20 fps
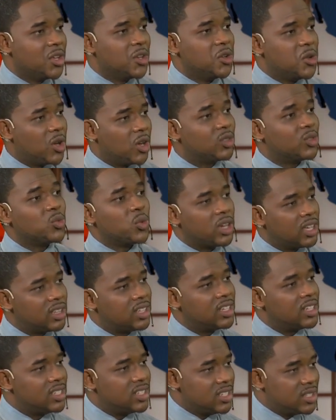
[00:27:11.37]
not where
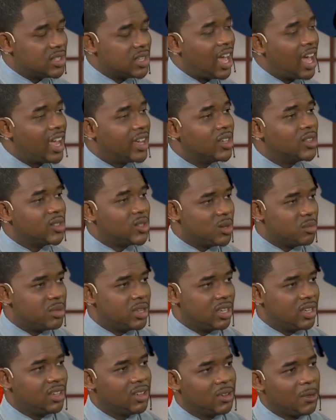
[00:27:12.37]
they desire to
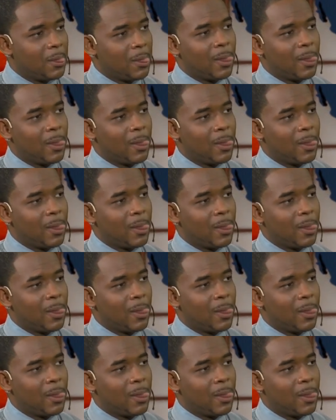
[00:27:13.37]
be,